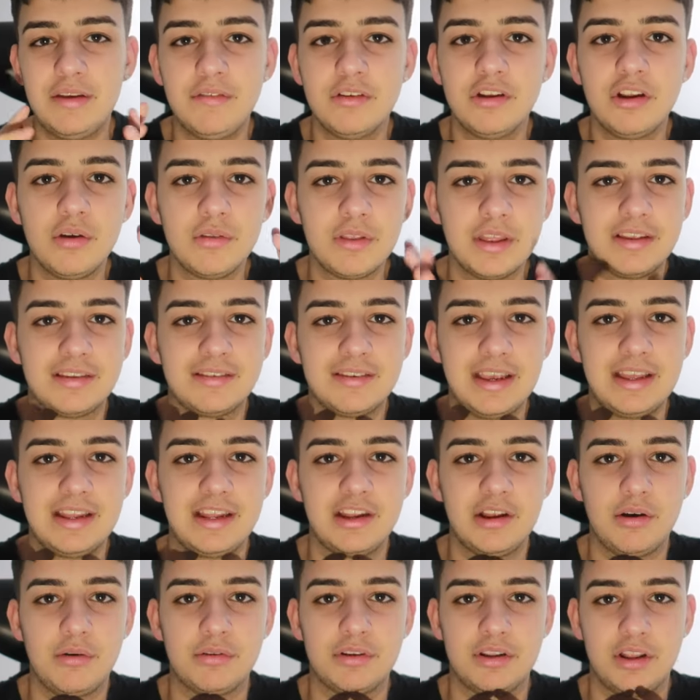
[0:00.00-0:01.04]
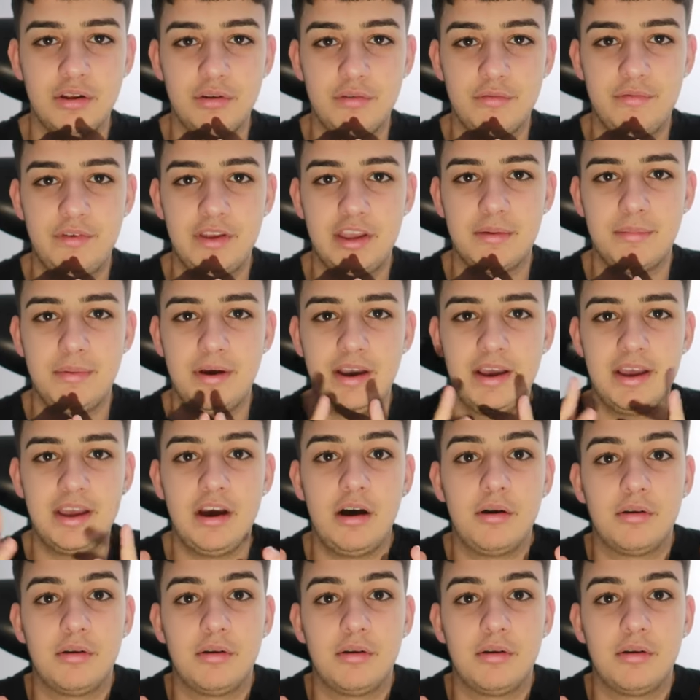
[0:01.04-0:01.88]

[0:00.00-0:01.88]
even though they say they don't don't think about it hey,